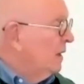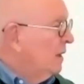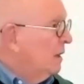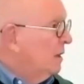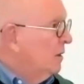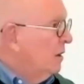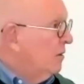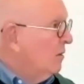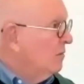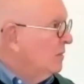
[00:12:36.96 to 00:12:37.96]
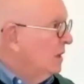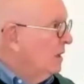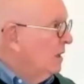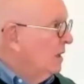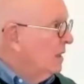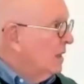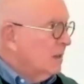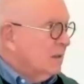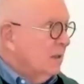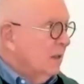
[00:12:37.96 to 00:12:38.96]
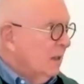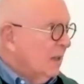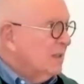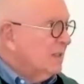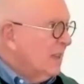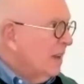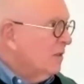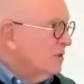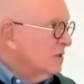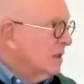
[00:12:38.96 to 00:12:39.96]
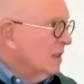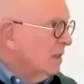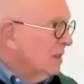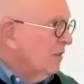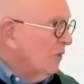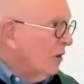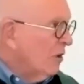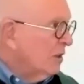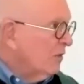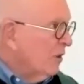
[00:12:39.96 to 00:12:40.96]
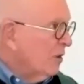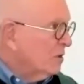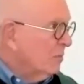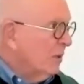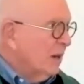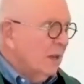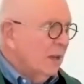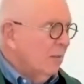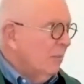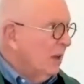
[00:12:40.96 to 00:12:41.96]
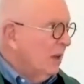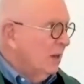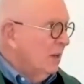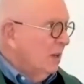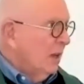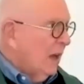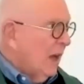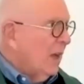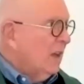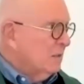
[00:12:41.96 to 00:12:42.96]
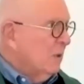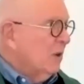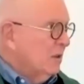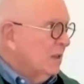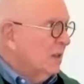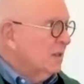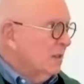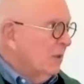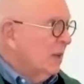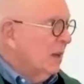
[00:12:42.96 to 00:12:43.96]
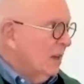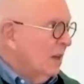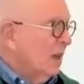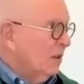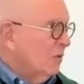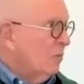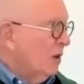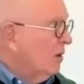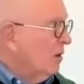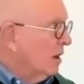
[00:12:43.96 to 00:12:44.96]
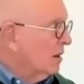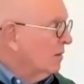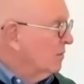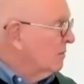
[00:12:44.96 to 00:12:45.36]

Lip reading: And you know, that sounds a little difficult at first, but I experience it as something I can get to pretty quick.